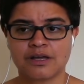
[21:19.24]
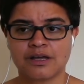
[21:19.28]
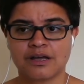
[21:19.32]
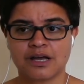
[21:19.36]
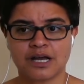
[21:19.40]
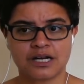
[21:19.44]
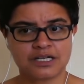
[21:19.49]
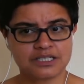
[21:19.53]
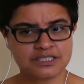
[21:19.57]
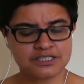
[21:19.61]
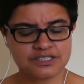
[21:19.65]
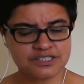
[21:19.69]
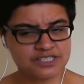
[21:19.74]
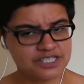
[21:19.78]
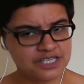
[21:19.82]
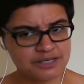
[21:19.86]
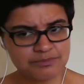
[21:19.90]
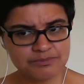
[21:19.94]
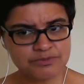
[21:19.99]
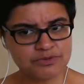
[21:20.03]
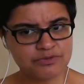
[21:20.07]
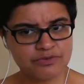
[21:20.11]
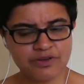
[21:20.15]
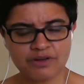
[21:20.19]
And he
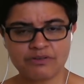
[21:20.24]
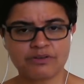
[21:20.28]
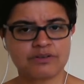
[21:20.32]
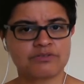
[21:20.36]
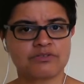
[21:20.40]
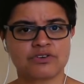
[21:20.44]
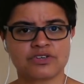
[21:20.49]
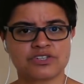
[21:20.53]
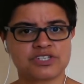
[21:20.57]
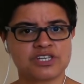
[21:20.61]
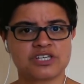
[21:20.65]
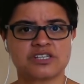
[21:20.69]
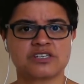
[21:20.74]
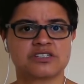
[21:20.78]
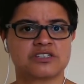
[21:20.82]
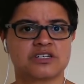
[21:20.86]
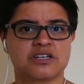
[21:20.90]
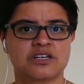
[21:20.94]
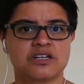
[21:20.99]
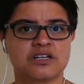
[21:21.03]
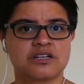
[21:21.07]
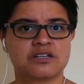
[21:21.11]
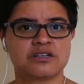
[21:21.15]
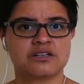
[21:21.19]
seems very
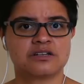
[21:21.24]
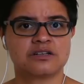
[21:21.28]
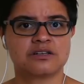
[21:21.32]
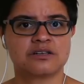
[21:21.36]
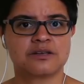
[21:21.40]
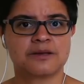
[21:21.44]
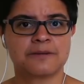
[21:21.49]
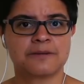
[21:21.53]
resistant